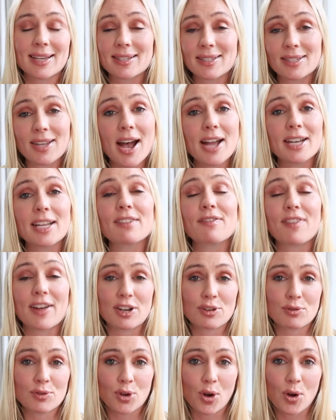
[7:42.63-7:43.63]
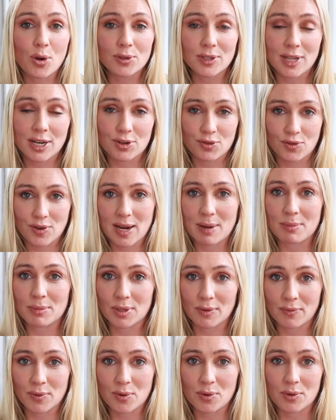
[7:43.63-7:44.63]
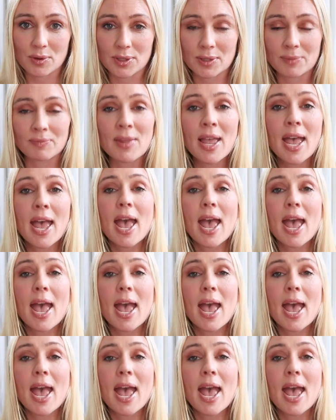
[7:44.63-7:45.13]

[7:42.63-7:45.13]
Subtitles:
exciting financial goals and dreams of yours.